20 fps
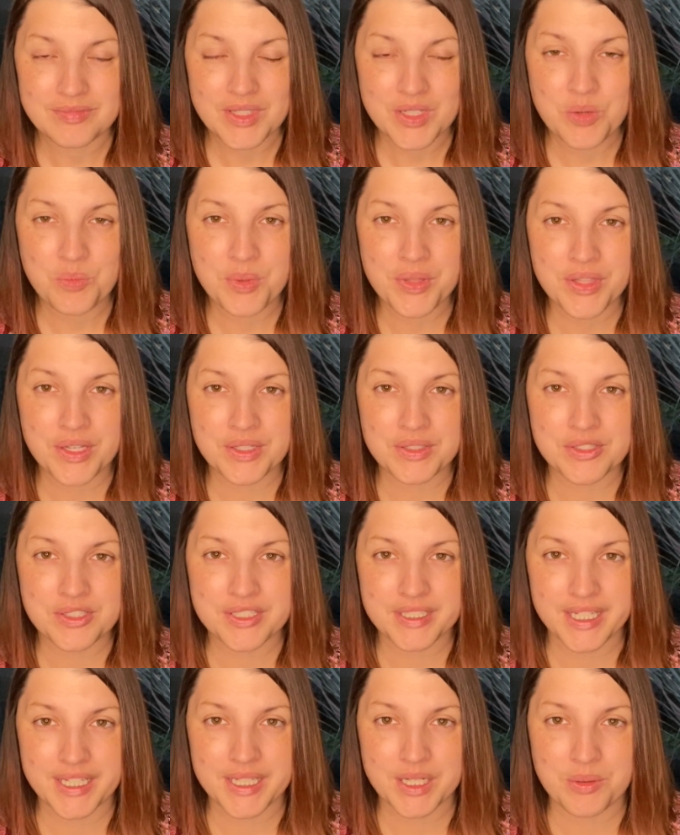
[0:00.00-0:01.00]
with
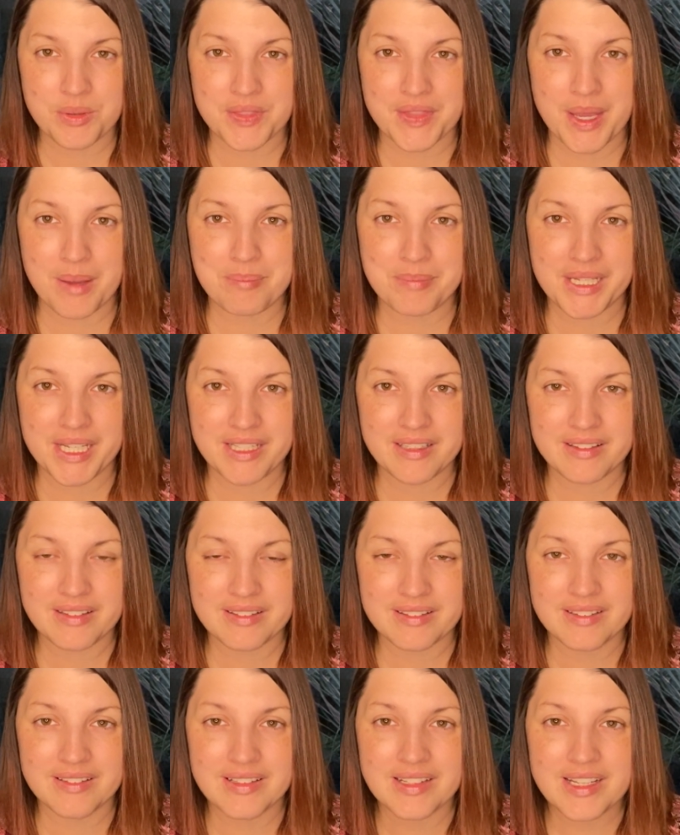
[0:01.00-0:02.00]
understanding what that means,